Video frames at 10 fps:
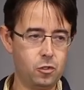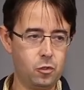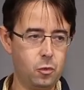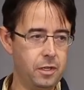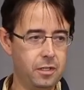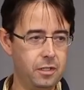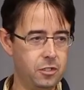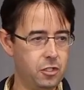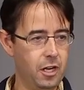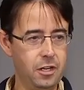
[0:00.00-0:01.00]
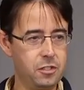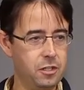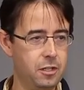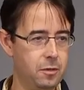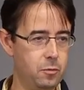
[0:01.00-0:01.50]
tweak it and change
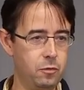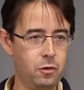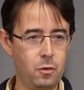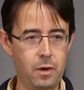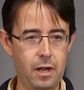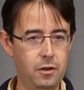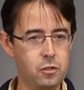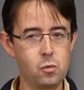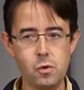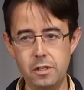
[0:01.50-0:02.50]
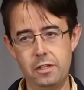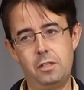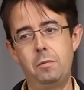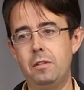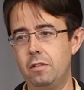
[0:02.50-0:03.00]
it and move it around it's really
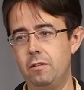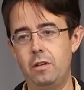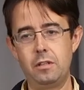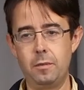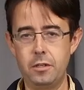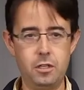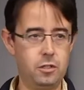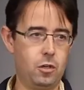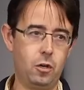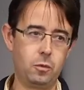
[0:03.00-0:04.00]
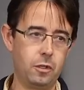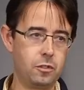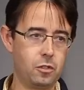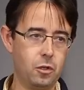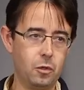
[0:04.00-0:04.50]
expensive anytime i change hardware
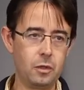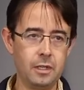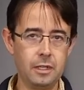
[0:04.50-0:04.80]
so